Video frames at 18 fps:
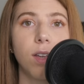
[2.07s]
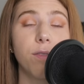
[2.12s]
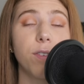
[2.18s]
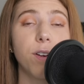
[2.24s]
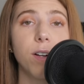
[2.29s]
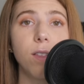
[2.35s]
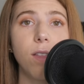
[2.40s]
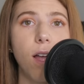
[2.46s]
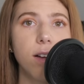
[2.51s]

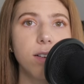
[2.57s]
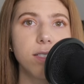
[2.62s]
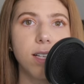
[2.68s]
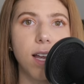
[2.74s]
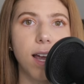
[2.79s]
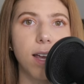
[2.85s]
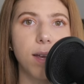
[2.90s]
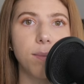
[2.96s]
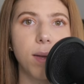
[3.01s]
For a long
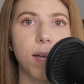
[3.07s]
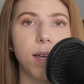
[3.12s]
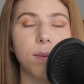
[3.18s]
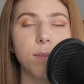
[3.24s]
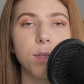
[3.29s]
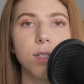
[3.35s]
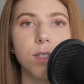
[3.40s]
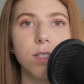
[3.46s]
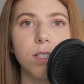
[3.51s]
time,
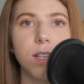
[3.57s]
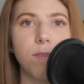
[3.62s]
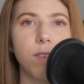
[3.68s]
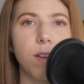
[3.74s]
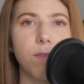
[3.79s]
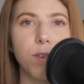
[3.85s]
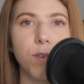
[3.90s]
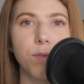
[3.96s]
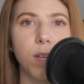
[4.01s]
hamsters have
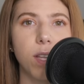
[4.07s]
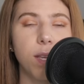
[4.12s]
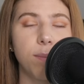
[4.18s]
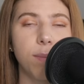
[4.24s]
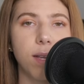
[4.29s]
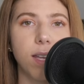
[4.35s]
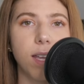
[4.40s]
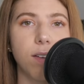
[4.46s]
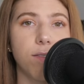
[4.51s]
never really
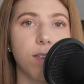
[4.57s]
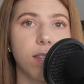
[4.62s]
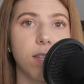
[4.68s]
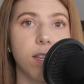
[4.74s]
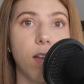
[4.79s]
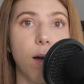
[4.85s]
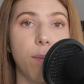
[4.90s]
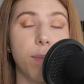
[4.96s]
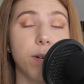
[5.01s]
been given
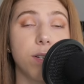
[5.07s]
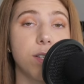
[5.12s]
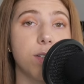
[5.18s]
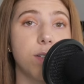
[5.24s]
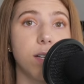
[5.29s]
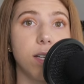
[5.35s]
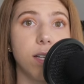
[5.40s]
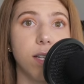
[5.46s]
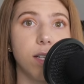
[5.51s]
the
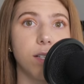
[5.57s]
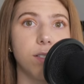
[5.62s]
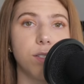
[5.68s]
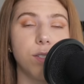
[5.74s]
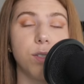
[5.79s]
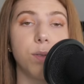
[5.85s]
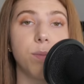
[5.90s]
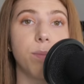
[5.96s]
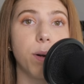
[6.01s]
opportunity
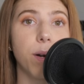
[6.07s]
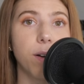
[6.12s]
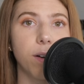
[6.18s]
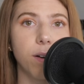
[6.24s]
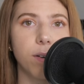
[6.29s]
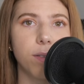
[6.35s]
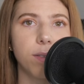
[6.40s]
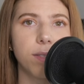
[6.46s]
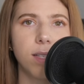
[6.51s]
to
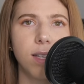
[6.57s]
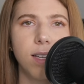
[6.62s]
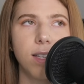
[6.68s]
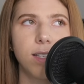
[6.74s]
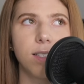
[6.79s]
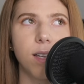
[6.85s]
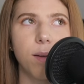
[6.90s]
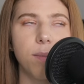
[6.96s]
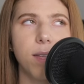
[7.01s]
burrow,
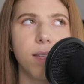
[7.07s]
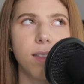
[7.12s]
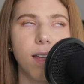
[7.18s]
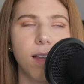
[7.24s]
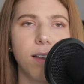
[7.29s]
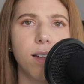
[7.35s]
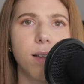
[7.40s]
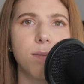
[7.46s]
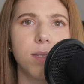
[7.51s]
something
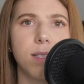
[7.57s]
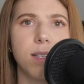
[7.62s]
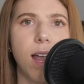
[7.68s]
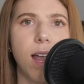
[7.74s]
that comes